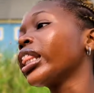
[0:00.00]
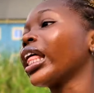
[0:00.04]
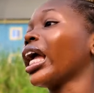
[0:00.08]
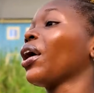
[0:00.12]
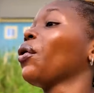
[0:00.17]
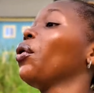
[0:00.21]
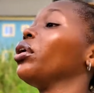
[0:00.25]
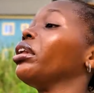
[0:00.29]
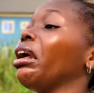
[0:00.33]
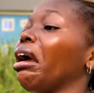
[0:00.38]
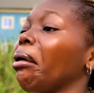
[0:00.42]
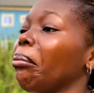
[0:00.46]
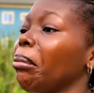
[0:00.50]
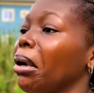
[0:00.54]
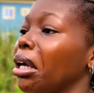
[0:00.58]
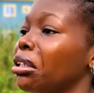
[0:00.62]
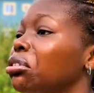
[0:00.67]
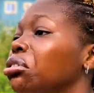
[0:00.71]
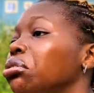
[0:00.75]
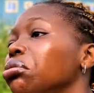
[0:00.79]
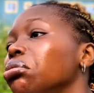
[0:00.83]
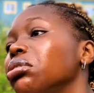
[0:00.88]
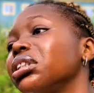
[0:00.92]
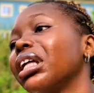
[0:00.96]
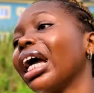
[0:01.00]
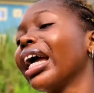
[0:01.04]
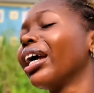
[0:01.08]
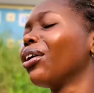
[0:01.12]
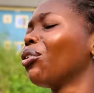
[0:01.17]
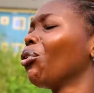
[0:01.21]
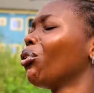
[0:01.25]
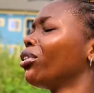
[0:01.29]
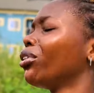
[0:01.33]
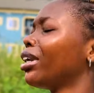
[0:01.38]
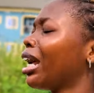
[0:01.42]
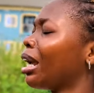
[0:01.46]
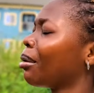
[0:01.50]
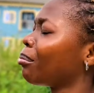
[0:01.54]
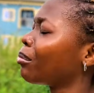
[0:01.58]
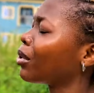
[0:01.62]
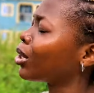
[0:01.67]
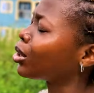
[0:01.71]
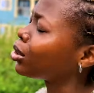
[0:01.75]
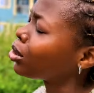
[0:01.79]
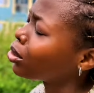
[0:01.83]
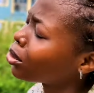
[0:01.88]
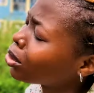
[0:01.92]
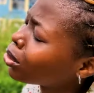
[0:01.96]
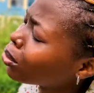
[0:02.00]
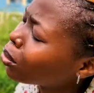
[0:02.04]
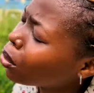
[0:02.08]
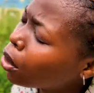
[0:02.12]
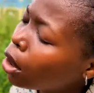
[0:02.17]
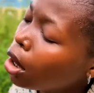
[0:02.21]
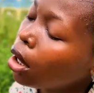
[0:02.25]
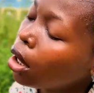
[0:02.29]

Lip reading: Thank God I met you. Thank God I met you.